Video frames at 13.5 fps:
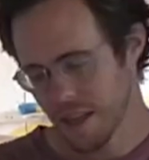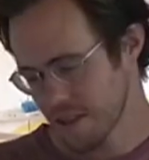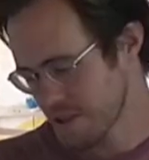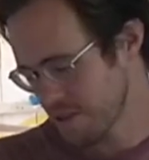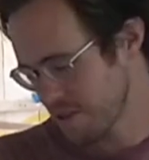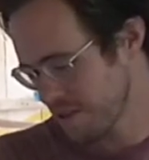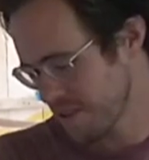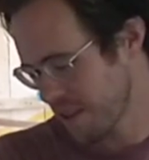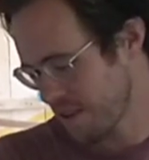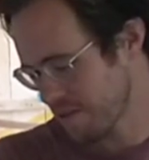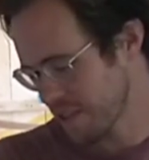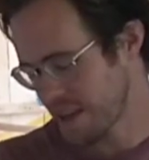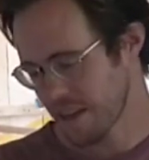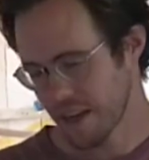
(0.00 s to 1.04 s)
so you have
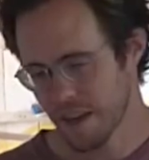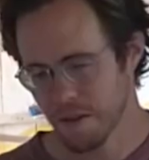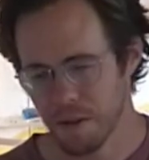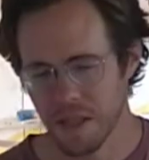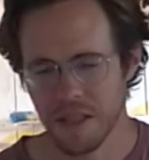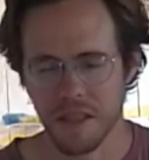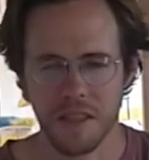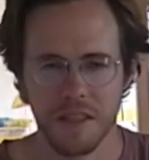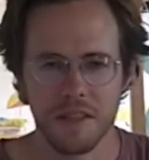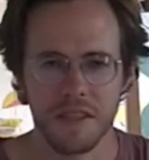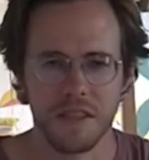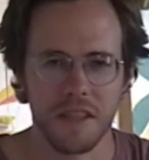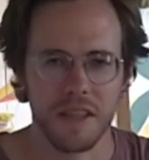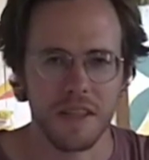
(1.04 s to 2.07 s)
to have kind of basic
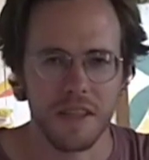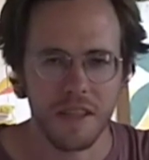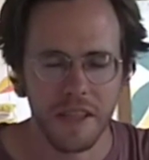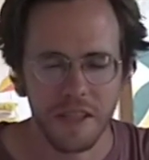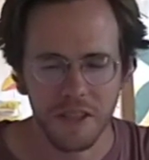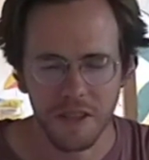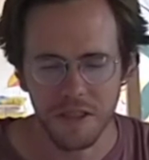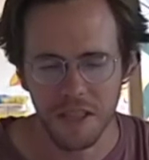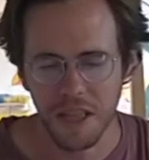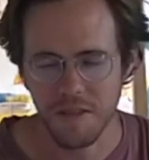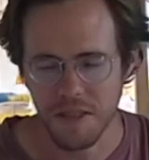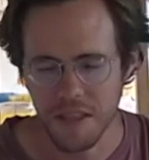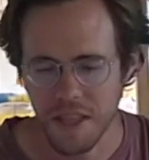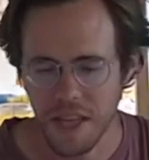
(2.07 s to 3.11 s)
literacy and electrical
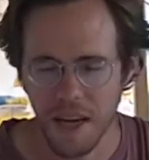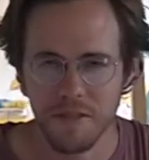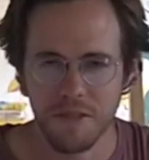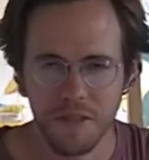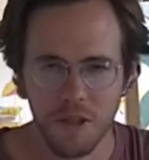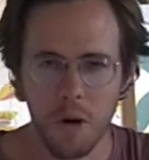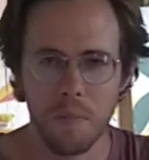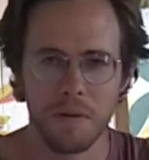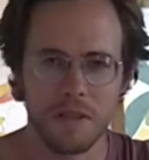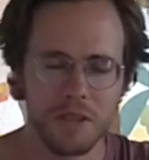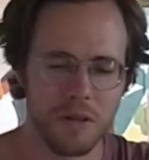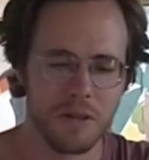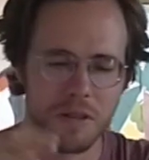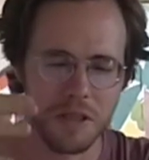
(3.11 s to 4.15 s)
safety to have an open
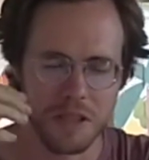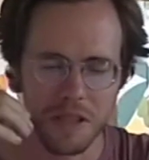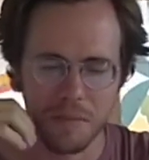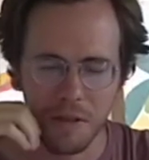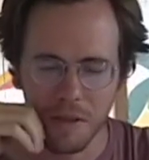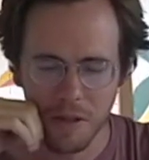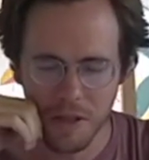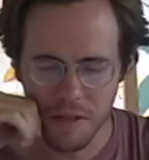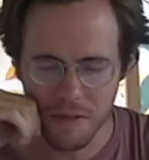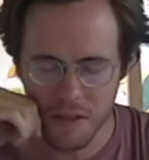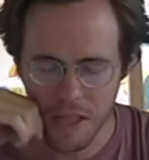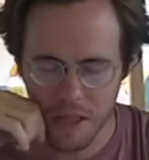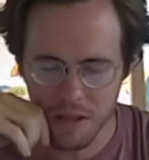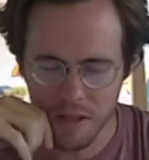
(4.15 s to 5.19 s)
solar system in the middle of
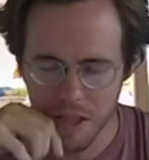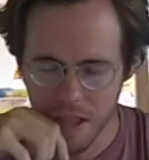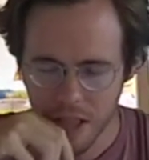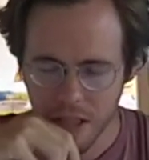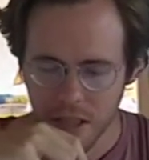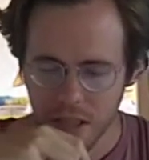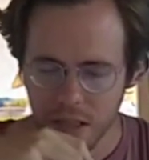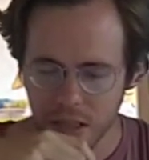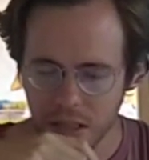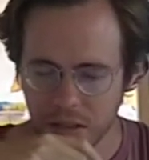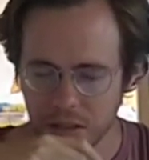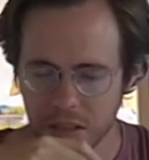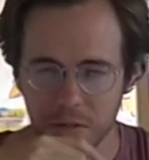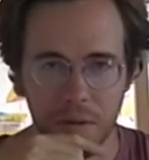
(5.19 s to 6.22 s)
your house.
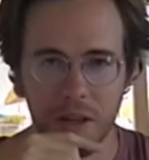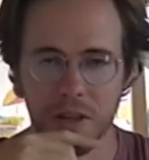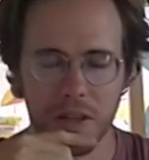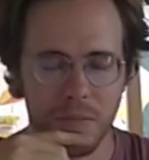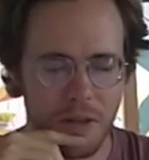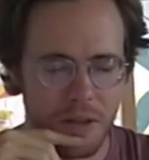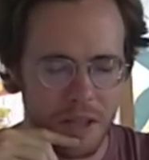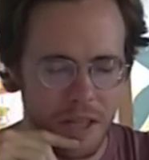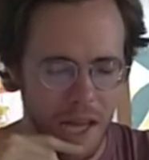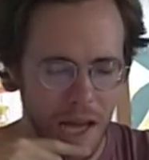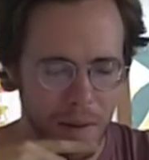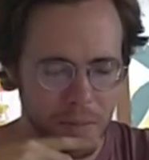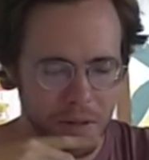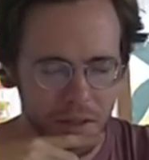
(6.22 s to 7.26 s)
It's better to build a
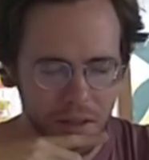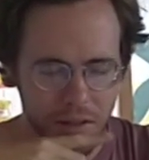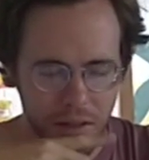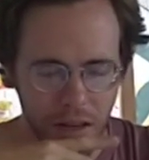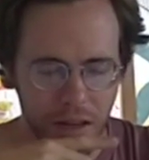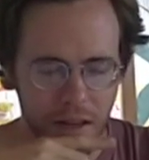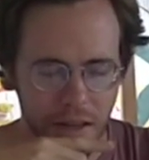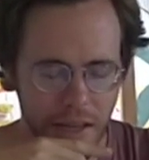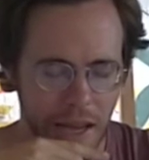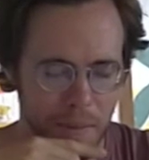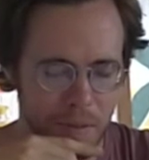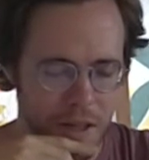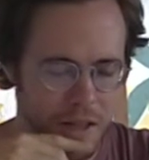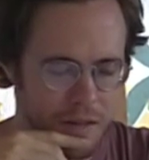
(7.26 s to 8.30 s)
cabinet
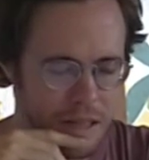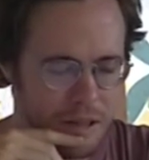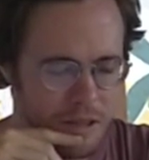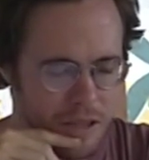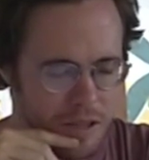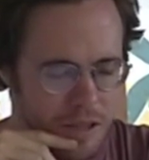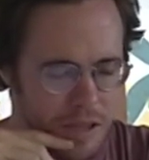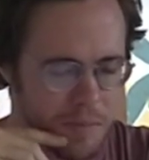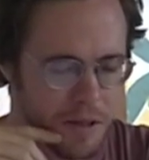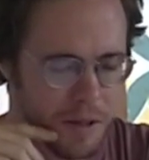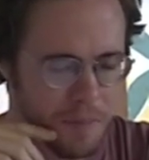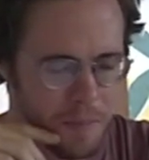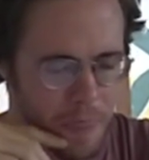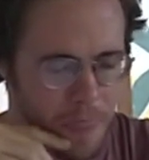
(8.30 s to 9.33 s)
around it or something.